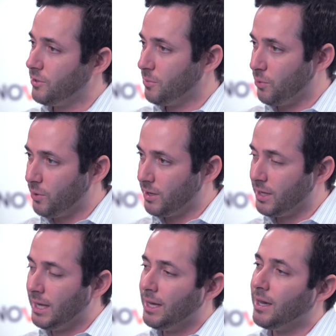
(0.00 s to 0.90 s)
to your
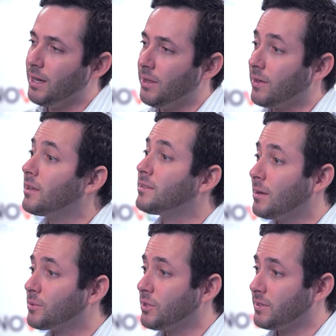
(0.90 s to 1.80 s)
point, uh, the
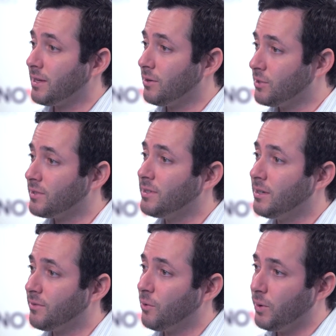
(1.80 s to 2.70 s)
consumption is there, it's just
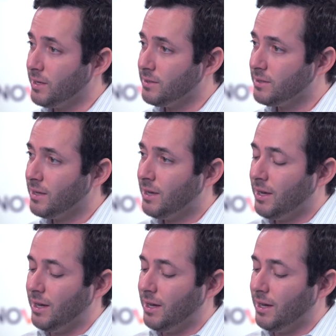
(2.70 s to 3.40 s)
in different ways.